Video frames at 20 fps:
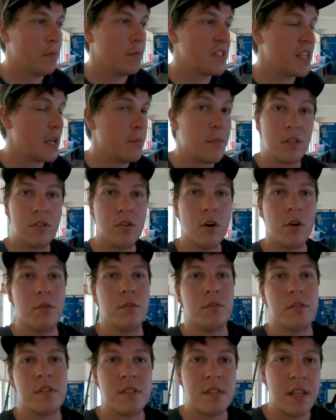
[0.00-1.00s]
say
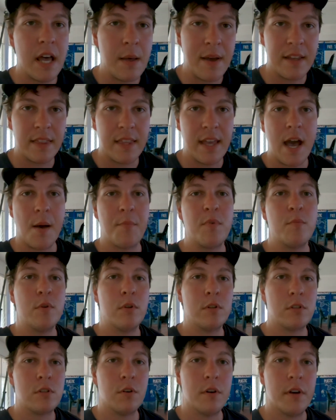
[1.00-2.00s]
McDonald's, they make their Happy
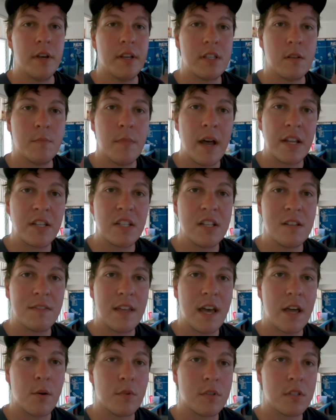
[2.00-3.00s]
Meal toys. Imagine
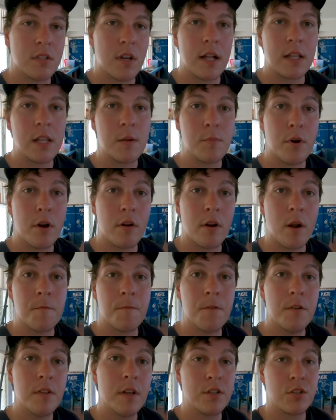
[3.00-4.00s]
if they had a recycling
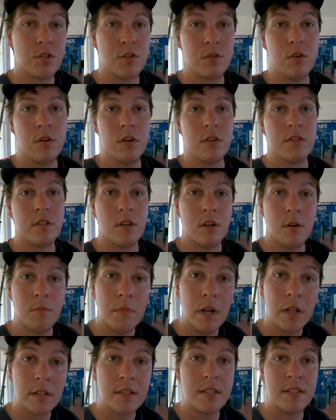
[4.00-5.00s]
program for their straws that got
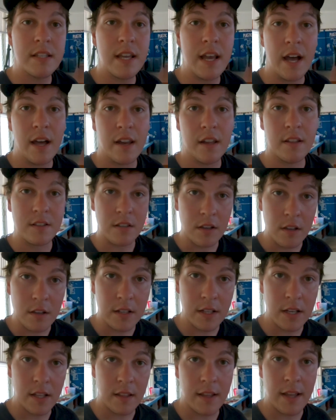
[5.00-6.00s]
melted down and
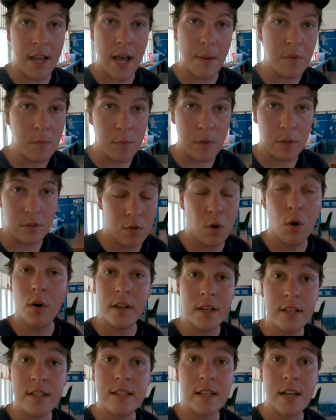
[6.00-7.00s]
turned into their Happy Meal
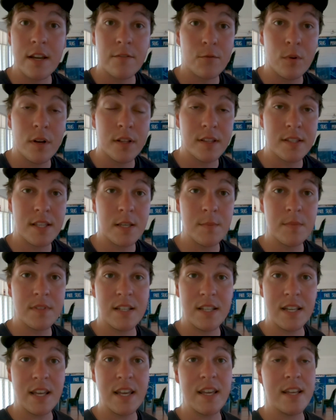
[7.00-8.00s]
toys that everyone seems
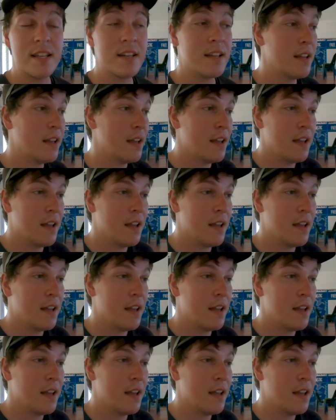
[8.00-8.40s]
to need.